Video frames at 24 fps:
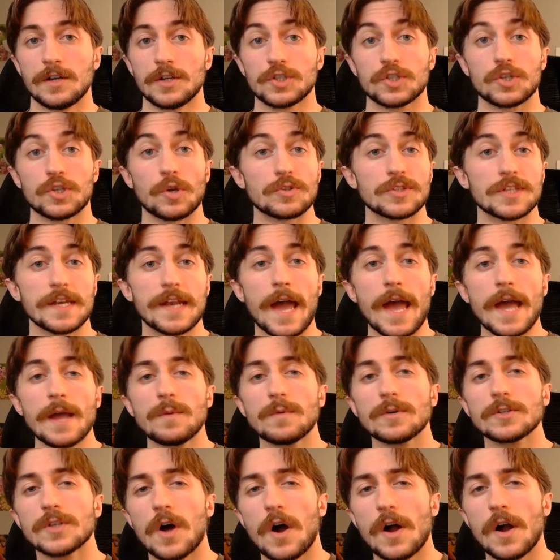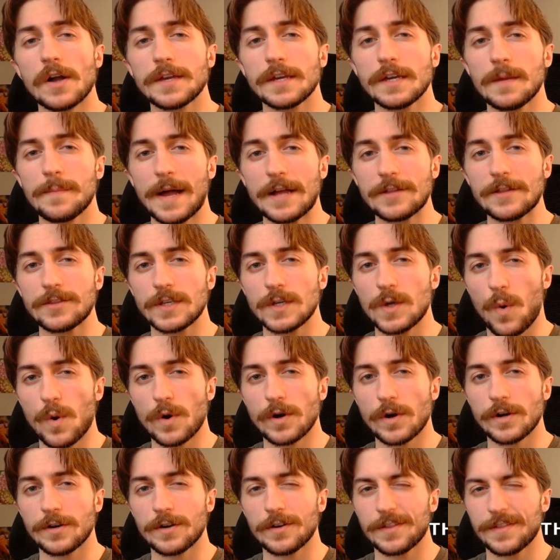So today we're talking about the
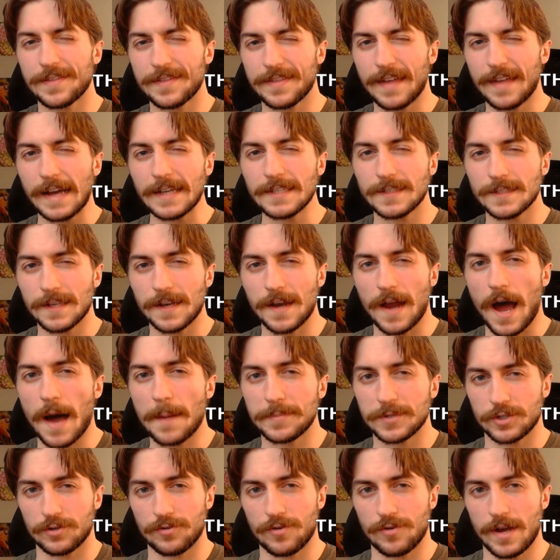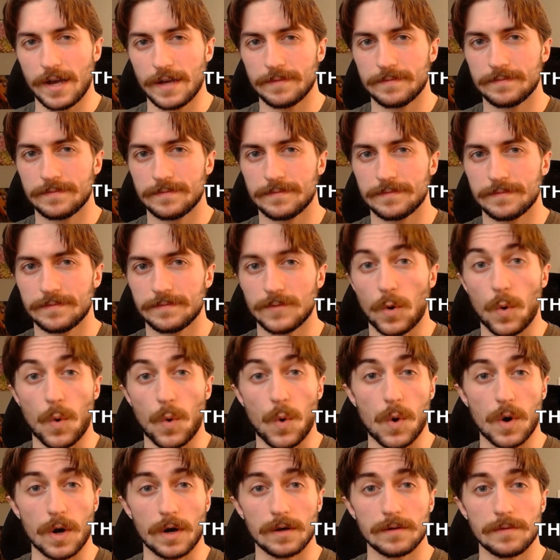order Thysanoptera,
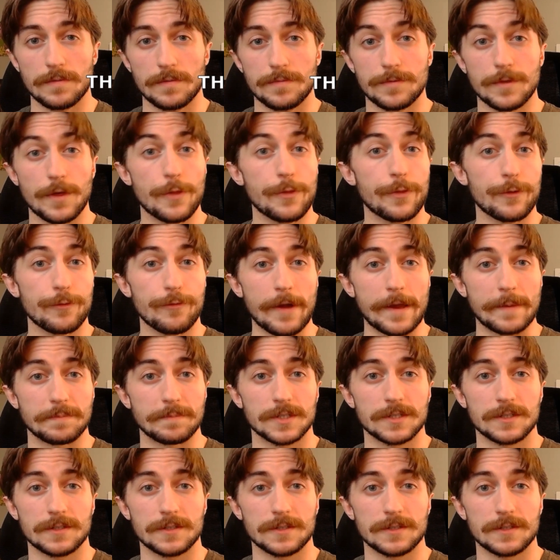or the Thrips.